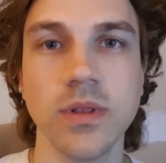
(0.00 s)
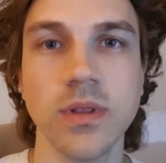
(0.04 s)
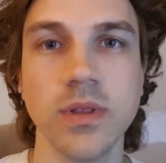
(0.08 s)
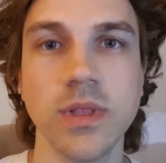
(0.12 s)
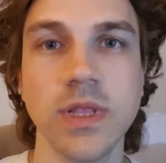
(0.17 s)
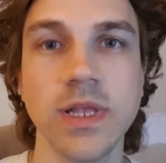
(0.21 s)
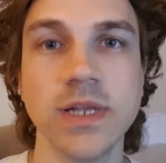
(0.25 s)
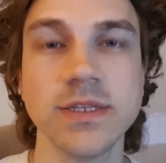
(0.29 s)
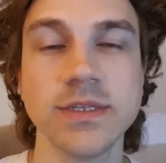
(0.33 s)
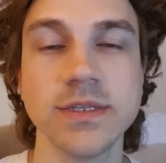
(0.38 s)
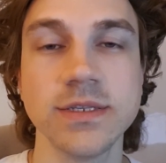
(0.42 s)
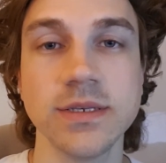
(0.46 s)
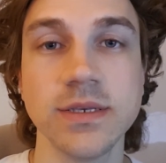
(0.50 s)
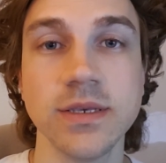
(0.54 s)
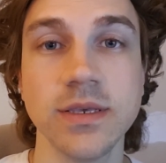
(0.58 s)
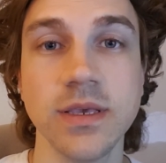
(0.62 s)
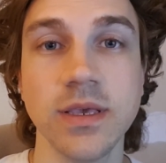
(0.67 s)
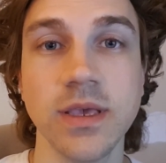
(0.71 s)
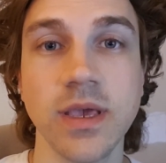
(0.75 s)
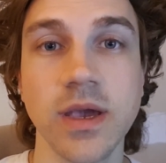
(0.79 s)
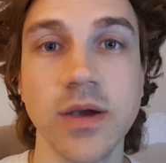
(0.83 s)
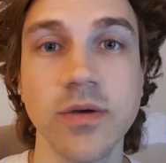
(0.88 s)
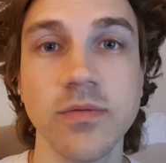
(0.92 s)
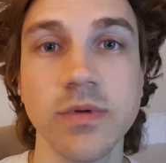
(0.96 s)
let's see
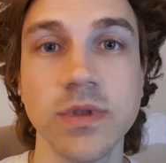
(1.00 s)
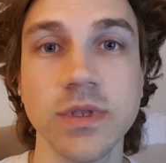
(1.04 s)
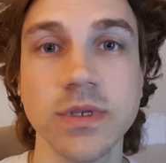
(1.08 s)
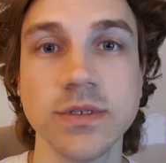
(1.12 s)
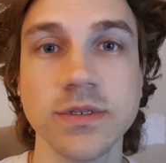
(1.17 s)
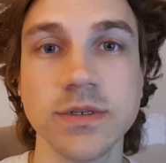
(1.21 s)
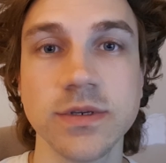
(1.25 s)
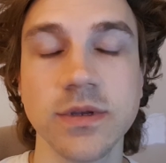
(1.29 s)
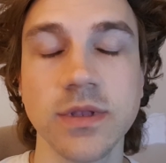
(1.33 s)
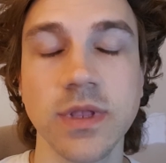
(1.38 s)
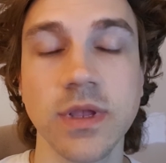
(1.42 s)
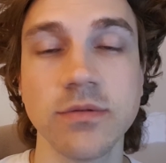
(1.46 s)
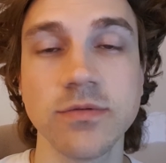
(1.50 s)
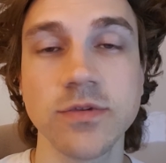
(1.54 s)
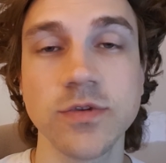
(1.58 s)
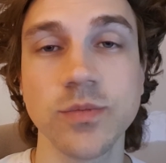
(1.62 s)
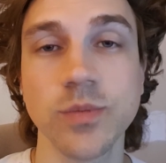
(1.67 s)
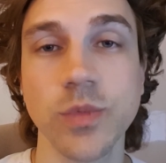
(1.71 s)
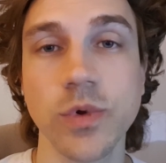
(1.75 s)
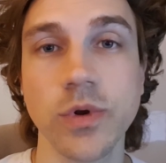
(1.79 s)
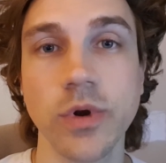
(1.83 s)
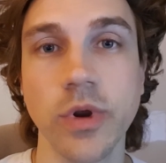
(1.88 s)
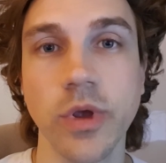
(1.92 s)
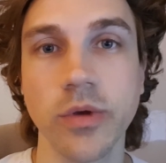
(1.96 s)
how will it turn out
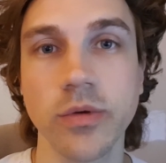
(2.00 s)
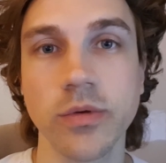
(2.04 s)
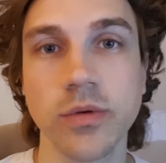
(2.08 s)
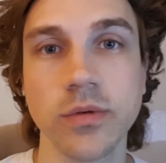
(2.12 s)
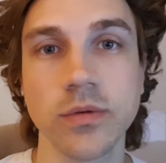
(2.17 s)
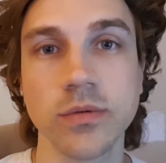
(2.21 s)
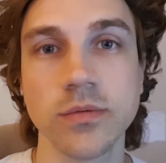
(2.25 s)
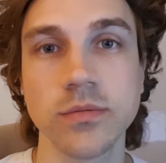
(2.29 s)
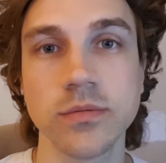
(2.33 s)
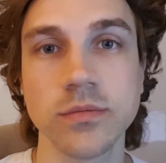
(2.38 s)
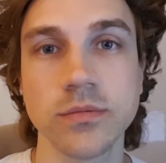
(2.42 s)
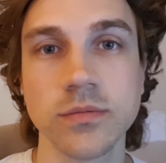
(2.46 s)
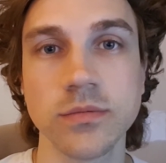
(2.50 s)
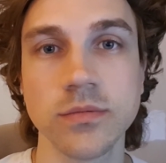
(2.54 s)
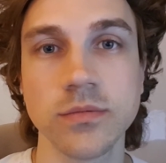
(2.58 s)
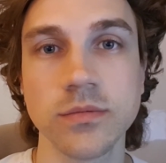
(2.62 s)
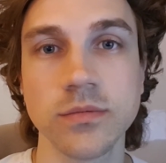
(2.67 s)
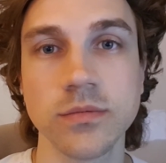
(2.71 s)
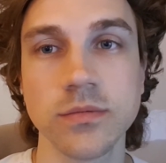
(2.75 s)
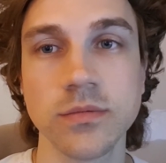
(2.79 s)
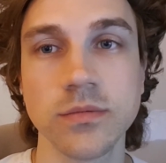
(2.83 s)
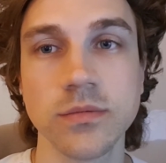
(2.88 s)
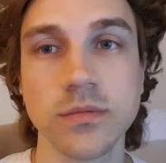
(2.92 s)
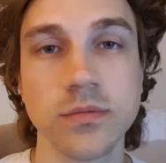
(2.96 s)
tomorrow.
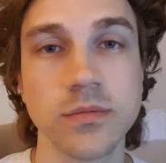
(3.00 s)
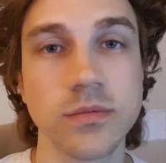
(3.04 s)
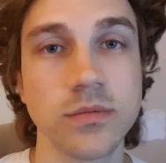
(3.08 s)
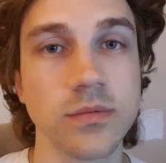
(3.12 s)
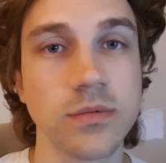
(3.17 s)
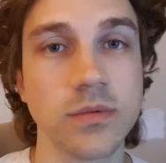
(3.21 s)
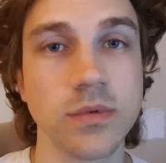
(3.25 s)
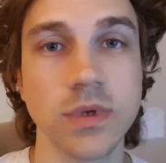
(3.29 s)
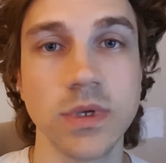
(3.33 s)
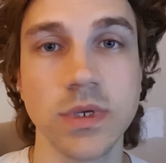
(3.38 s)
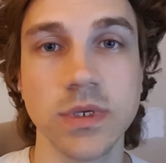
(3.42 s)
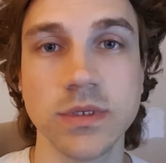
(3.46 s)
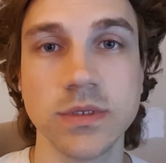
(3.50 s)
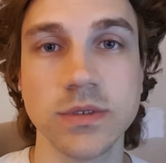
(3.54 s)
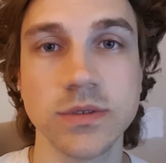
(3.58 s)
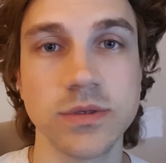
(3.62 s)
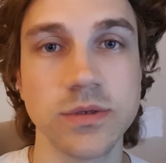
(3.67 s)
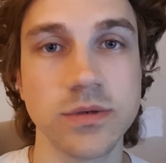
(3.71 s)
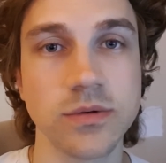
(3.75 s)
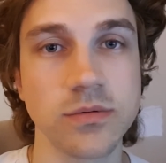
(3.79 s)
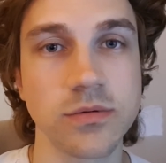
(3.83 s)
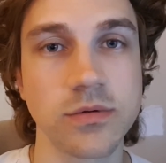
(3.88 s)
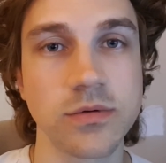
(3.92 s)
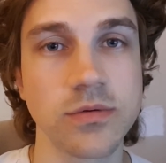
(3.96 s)
It's
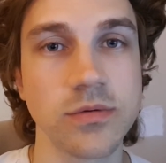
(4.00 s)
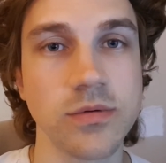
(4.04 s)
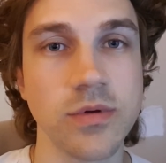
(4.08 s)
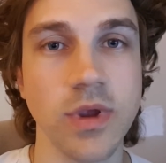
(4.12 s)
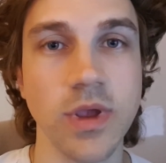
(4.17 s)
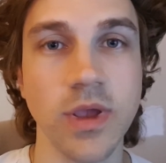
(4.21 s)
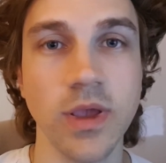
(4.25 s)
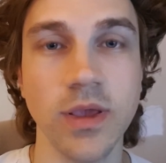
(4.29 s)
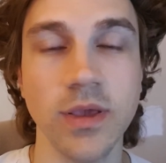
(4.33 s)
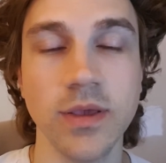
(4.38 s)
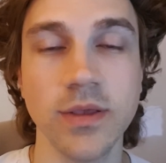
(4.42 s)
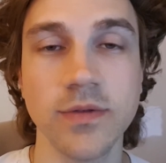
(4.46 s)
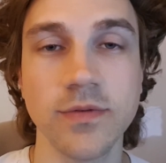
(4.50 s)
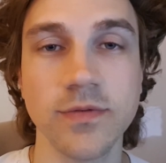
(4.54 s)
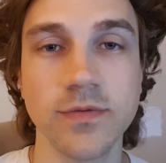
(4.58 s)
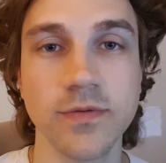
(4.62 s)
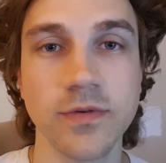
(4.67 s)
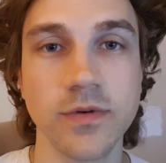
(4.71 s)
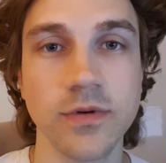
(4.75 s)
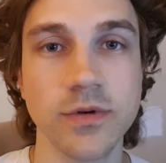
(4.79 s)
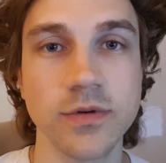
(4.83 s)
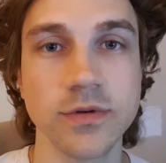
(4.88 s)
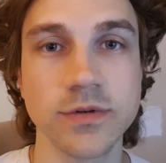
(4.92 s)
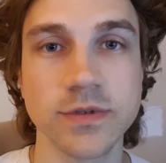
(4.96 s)
a great
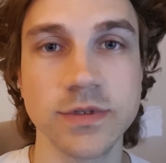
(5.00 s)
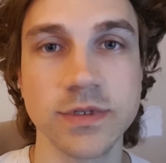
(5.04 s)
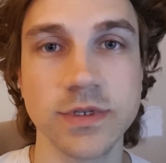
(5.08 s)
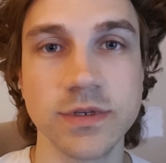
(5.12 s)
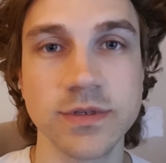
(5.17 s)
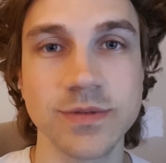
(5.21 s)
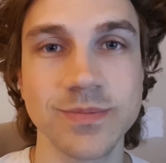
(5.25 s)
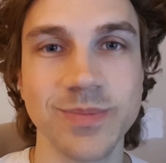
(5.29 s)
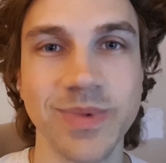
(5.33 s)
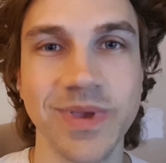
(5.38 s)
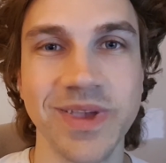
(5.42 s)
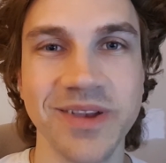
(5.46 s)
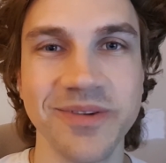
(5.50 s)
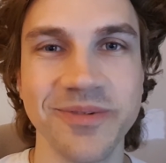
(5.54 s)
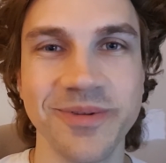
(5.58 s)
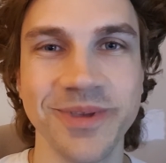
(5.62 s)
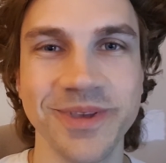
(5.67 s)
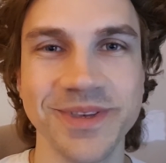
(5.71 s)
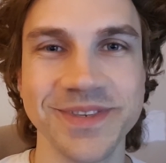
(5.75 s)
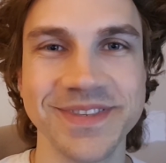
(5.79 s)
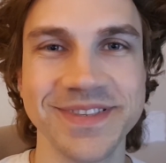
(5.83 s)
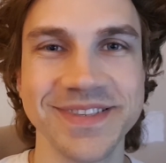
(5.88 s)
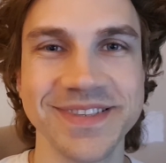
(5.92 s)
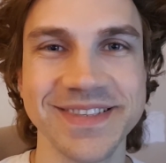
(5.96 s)
first
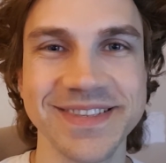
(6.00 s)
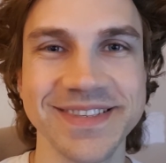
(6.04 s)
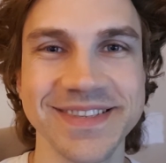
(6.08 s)
experience.